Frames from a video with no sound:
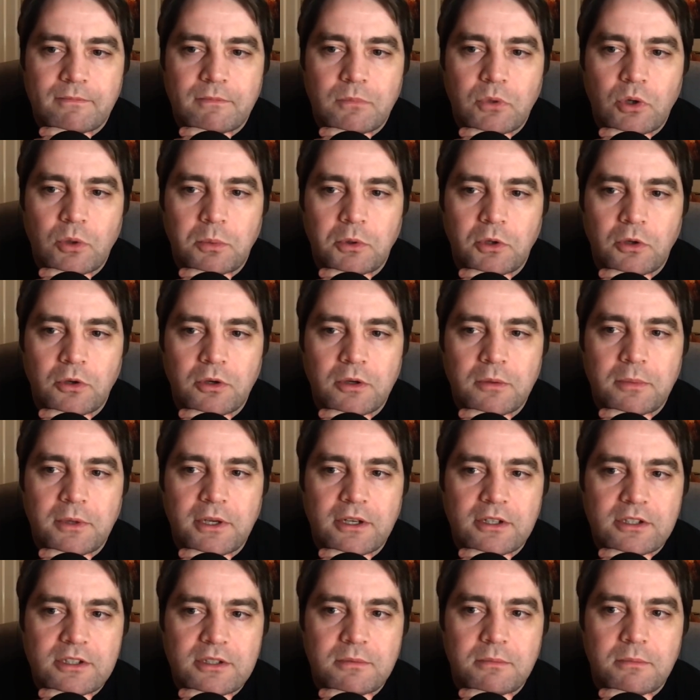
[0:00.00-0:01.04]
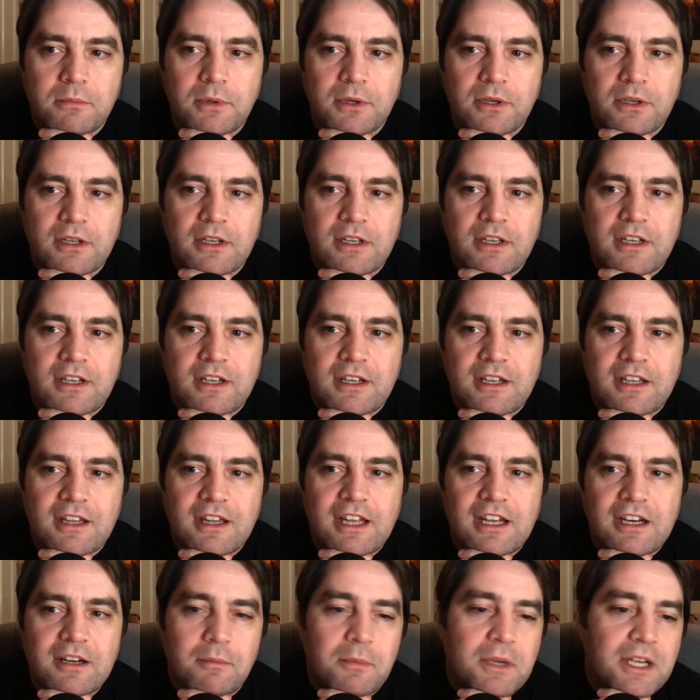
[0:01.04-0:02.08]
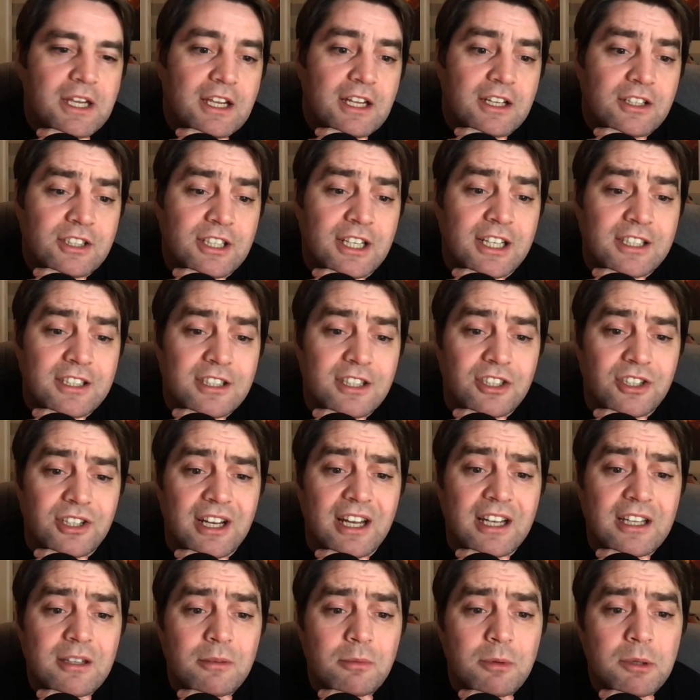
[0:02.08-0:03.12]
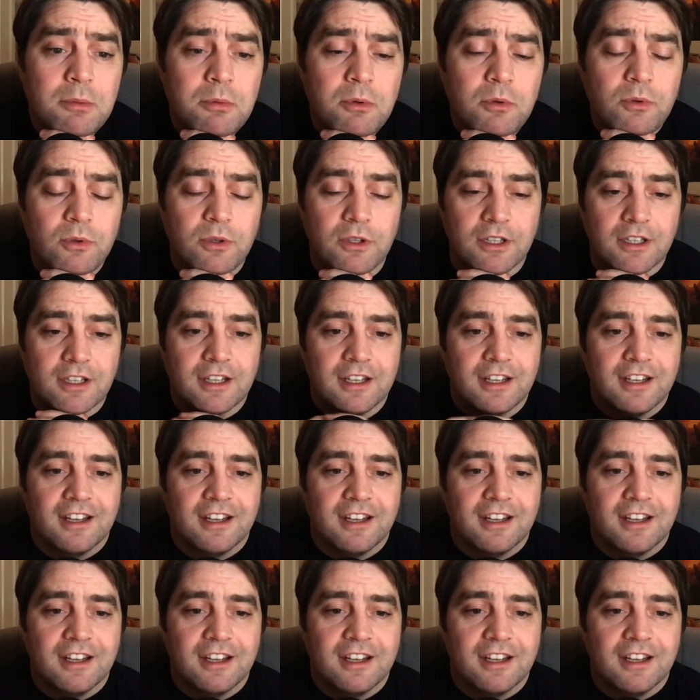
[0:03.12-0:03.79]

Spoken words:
pop along in person, but then I might get a chance to chat to people, and